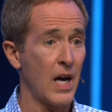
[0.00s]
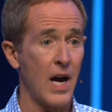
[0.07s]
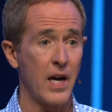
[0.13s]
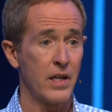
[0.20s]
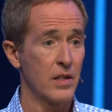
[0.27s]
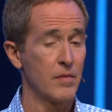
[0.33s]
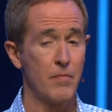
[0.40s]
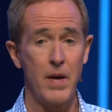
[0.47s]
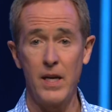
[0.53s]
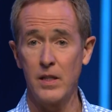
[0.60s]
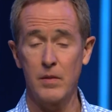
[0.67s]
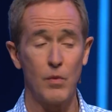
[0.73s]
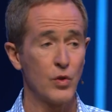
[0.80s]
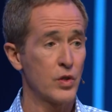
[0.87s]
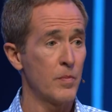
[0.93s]
kindest,
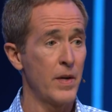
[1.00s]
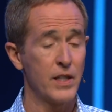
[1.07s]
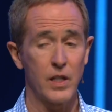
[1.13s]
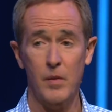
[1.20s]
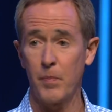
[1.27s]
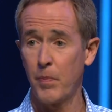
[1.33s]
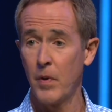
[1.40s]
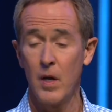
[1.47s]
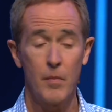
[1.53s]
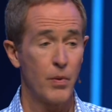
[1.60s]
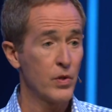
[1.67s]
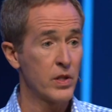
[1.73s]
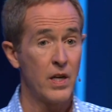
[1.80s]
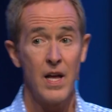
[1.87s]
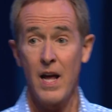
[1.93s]
amazing, most amazing
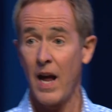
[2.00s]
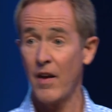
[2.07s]
person,